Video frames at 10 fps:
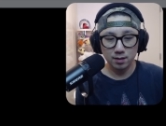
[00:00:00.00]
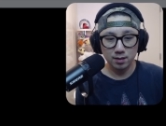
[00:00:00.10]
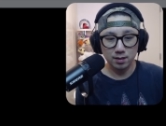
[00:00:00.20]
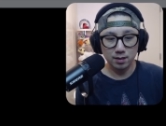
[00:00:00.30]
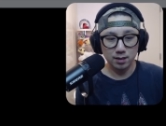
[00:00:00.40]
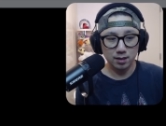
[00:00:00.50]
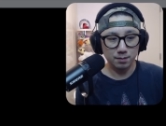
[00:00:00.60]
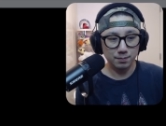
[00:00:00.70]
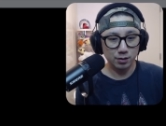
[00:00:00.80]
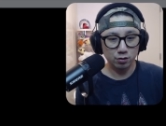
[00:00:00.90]

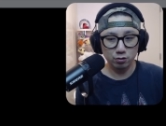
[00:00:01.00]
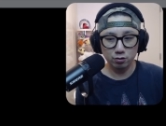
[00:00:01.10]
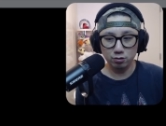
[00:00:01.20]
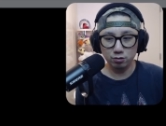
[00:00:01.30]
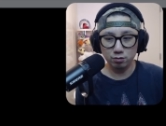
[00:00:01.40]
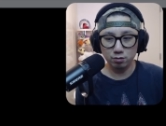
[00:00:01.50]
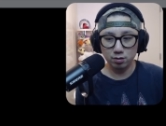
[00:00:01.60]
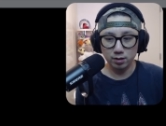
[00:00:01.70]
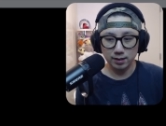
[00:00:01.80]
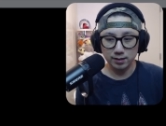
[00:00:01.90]
um, and show you,
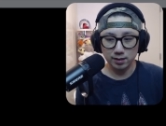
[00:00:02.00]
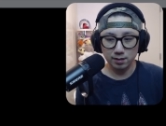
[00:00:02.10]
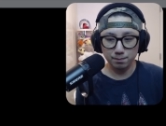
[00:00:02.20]
okay, skip